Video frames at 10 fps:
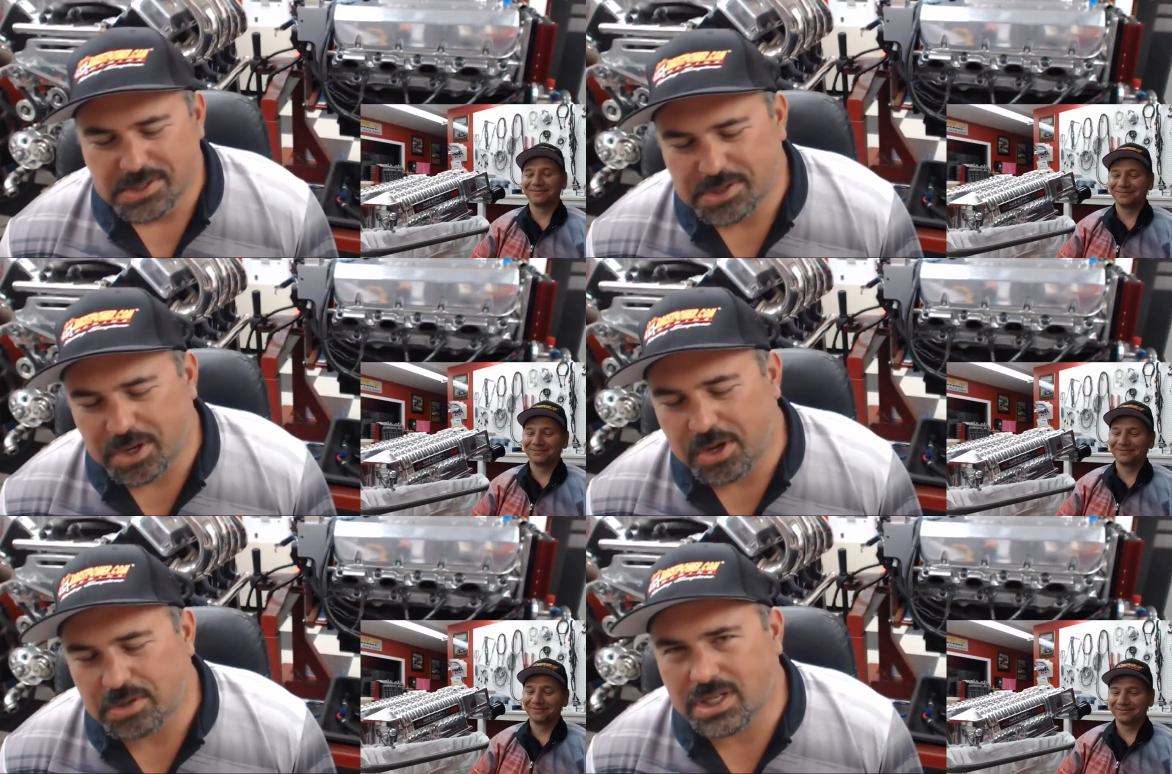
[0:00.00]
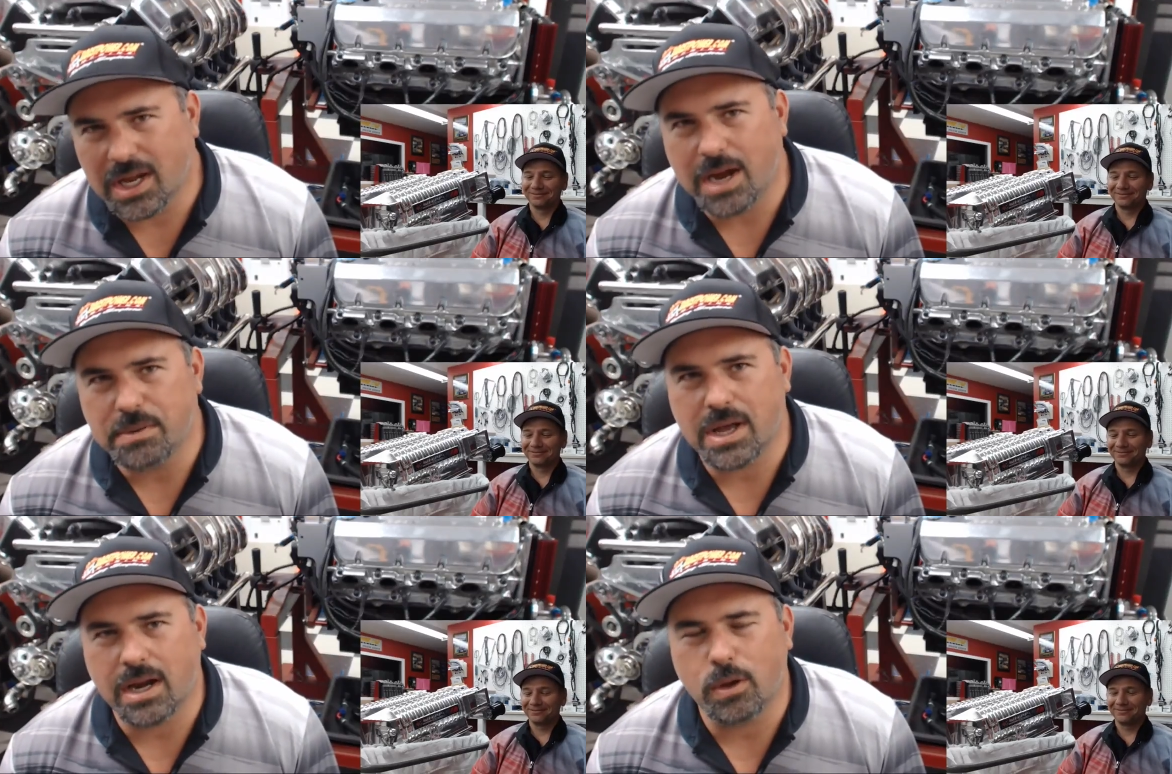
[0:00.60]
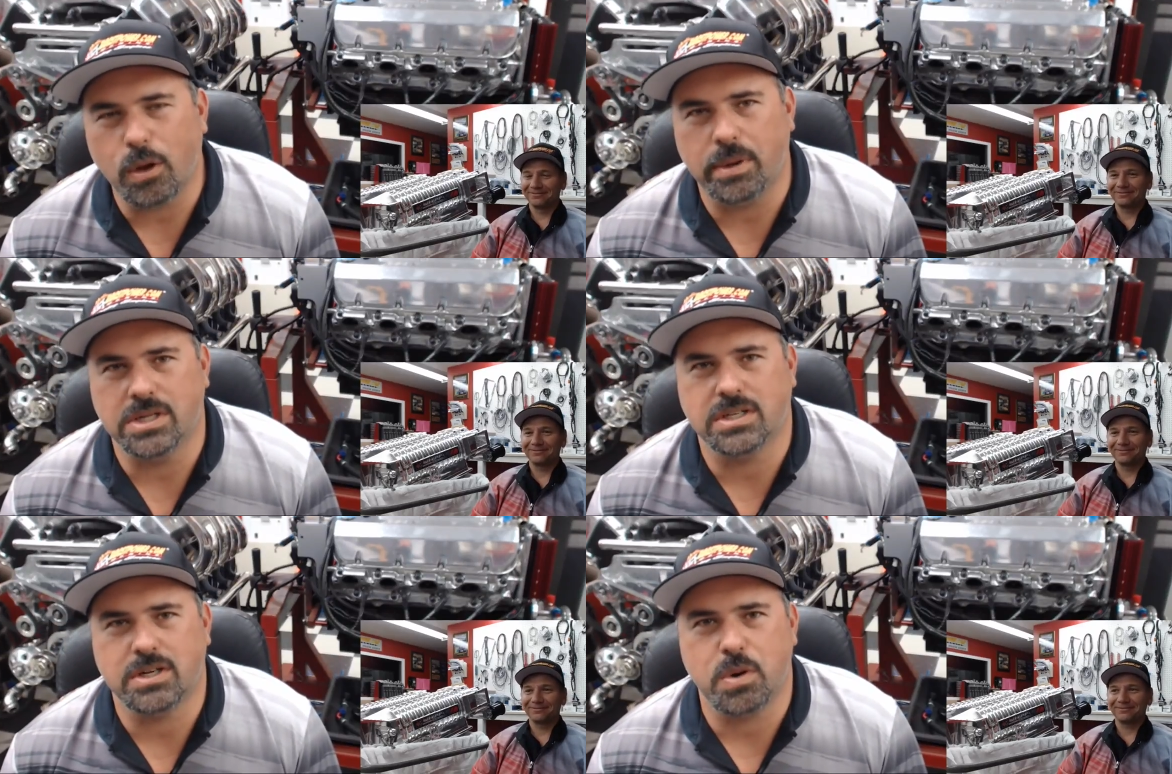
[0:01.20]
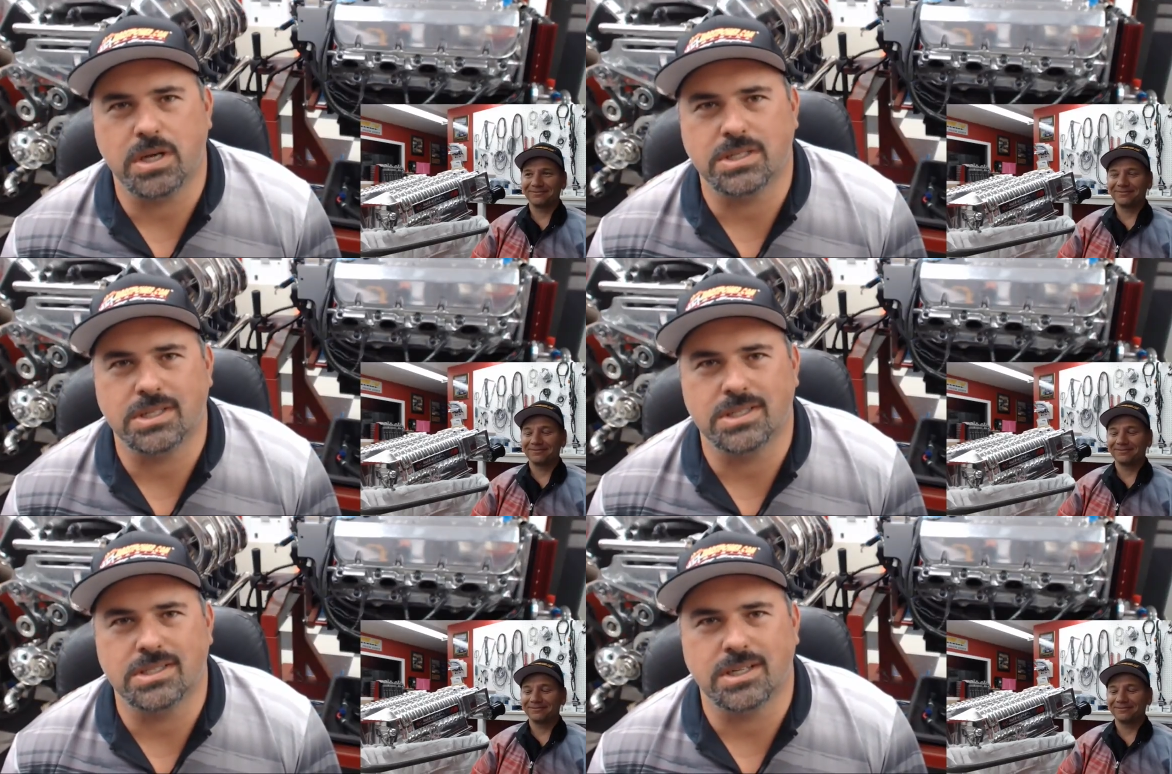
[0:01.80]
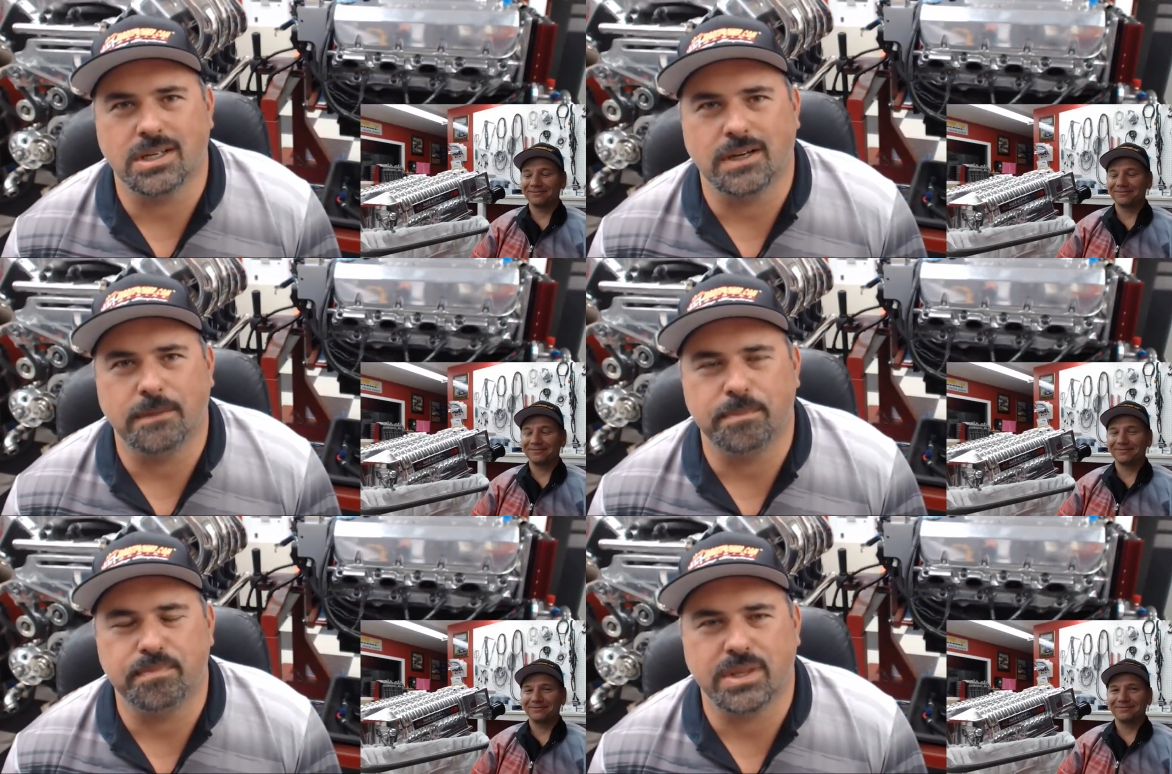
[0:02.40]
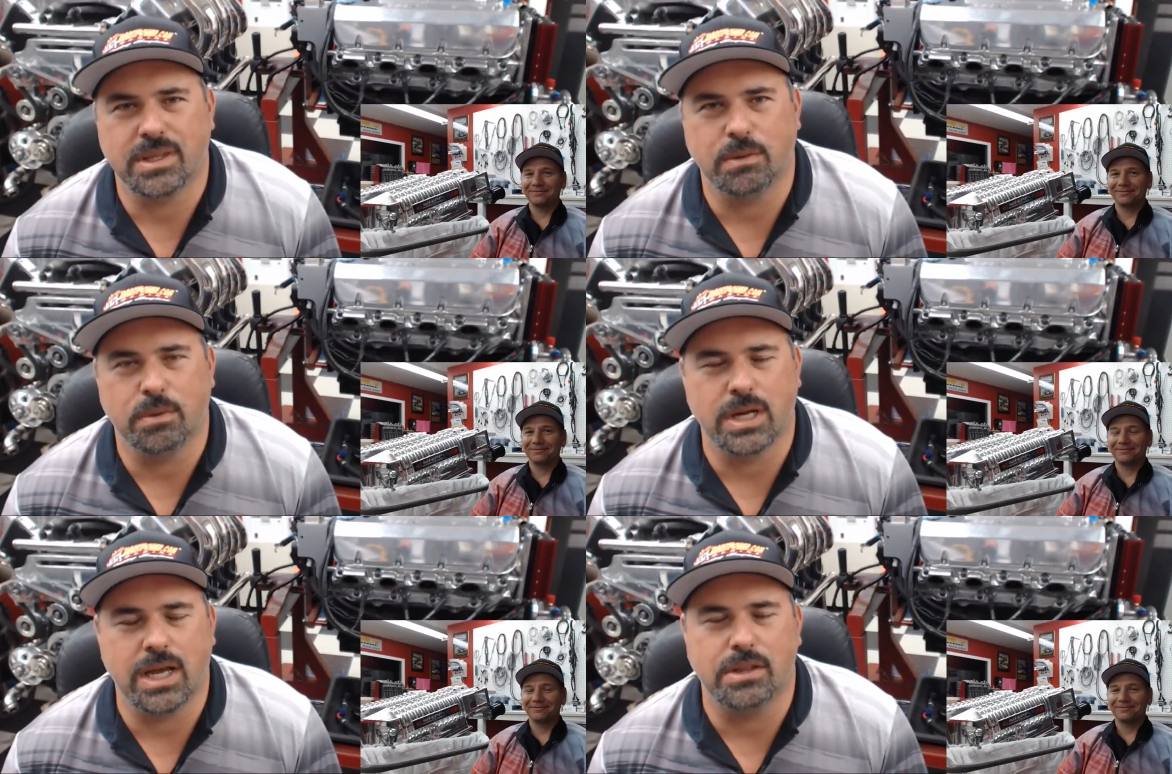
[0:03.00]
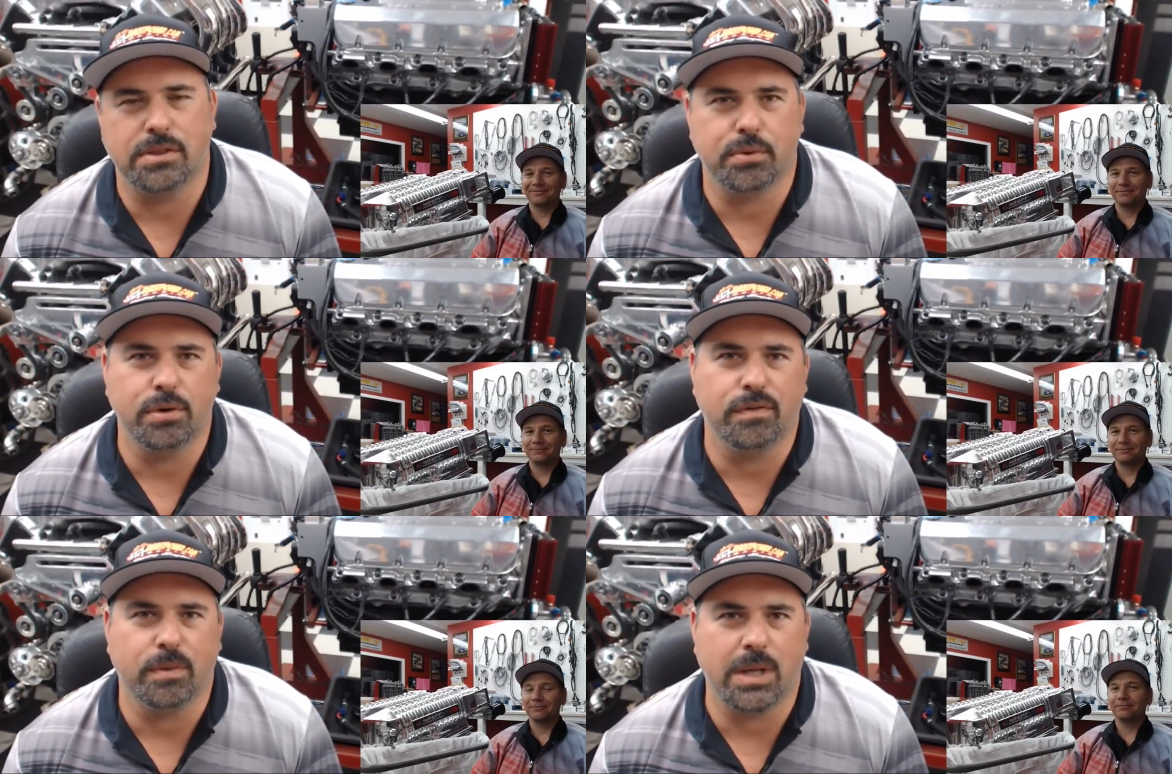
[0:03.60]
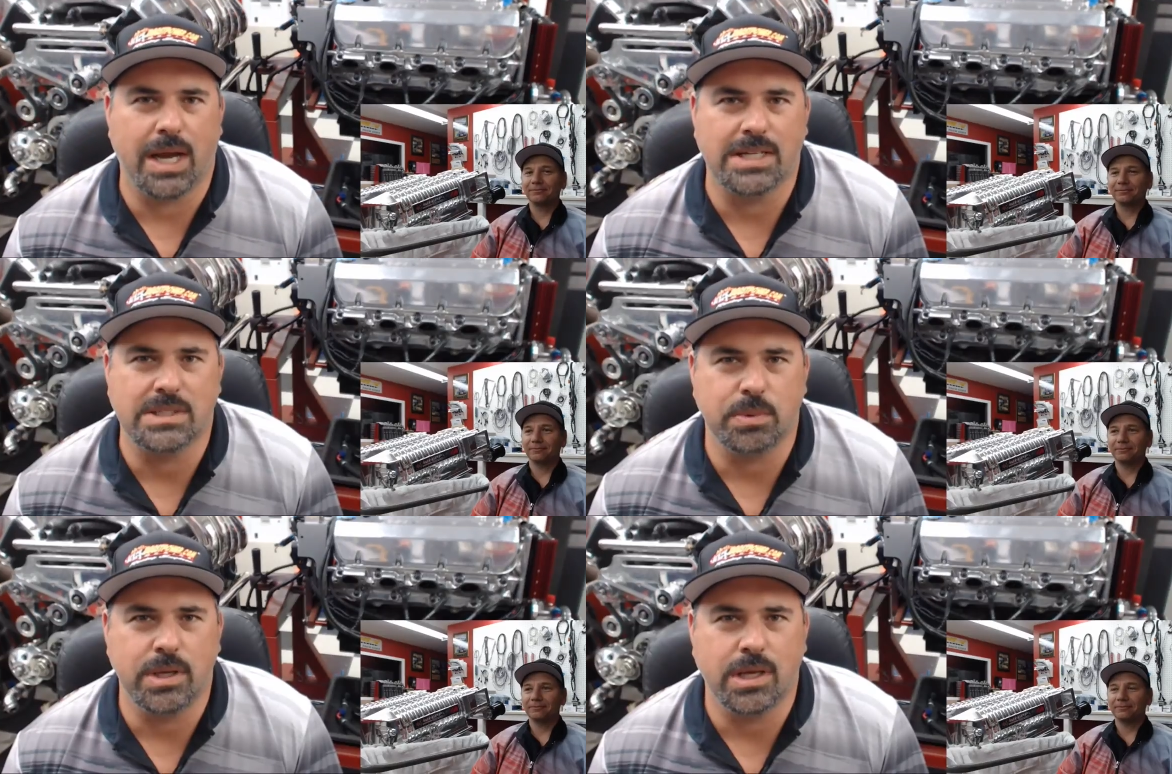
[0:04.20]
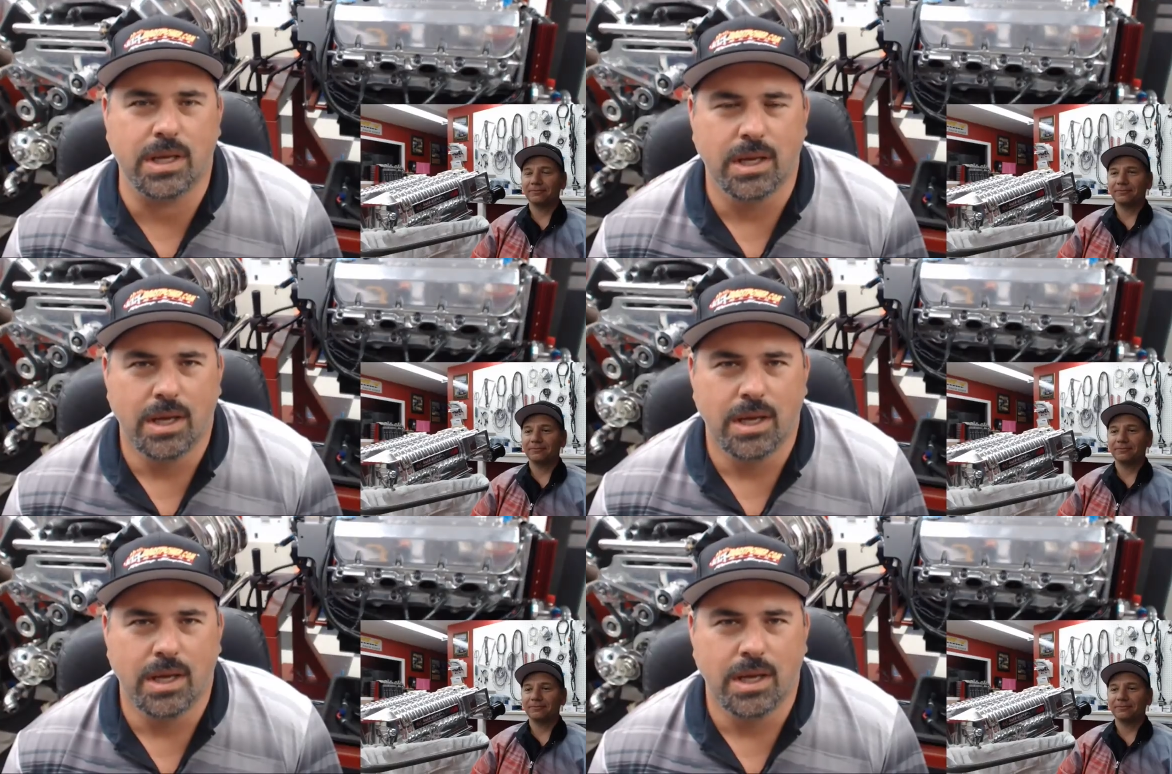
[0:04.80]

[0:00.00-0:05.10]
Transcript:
Speaker 1: so tonight we got a whole bunch of questions um, that we're getting through from last week,